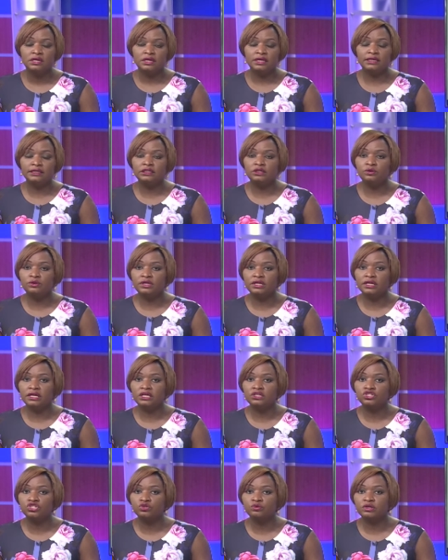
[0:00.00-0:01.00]
including
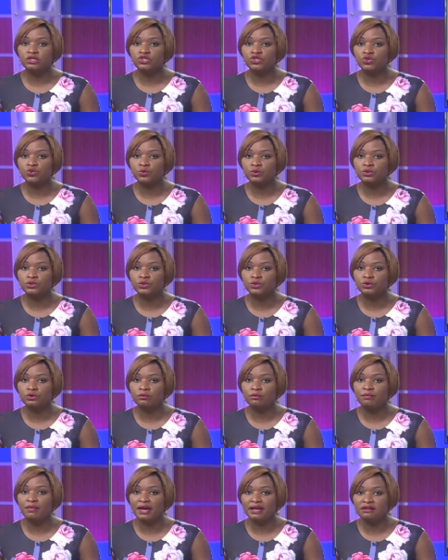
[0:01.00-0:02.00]
issuing
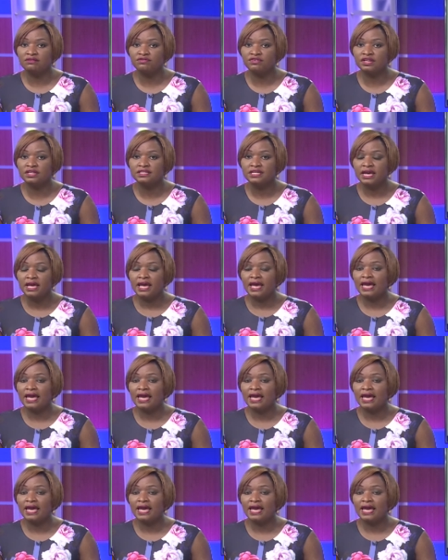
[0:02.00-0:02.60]
short-term benefit